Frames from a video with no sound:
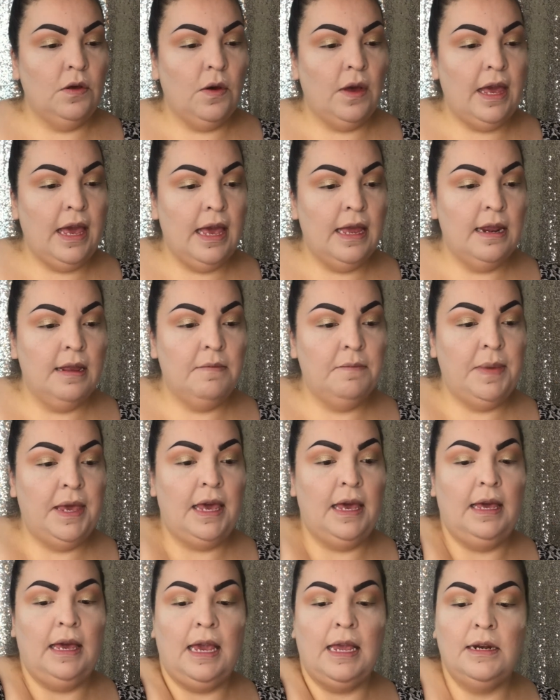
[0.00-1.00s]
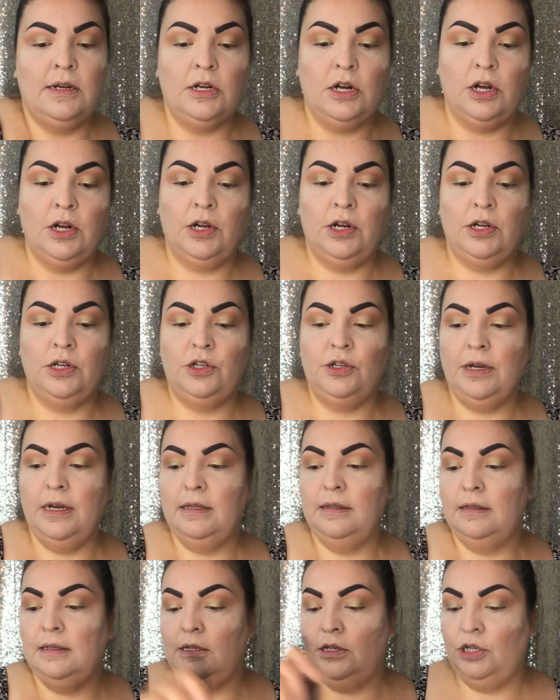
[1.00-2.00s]
go ahead and pick a darker
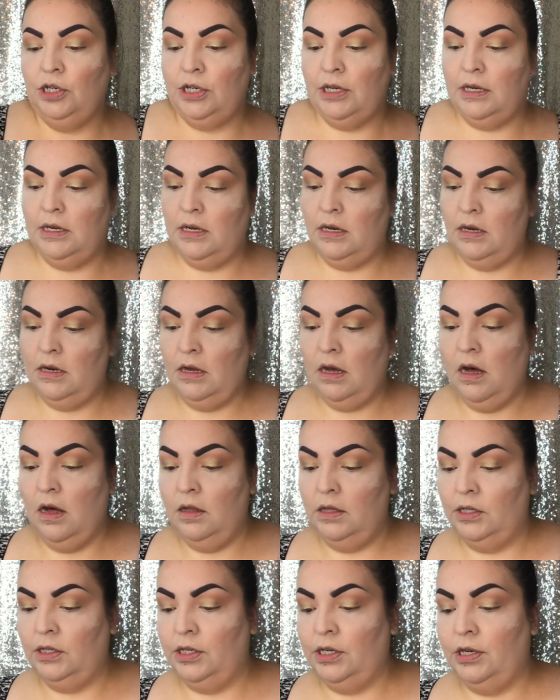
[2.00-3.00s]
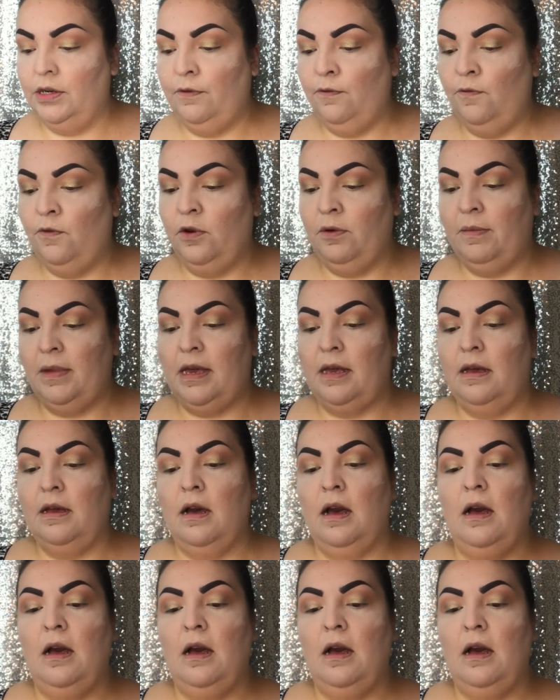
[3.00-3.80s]
transition color for my